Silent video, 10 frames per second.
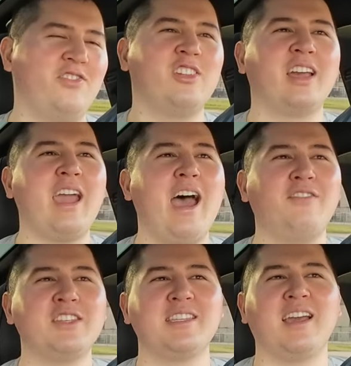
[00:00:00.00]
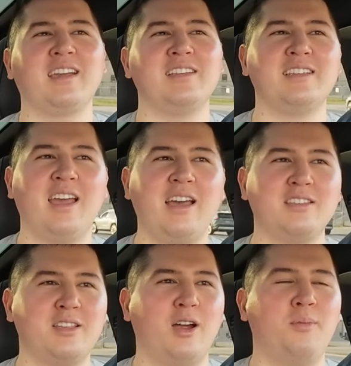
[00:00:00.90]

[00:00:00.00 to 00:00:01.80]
for like half a second as a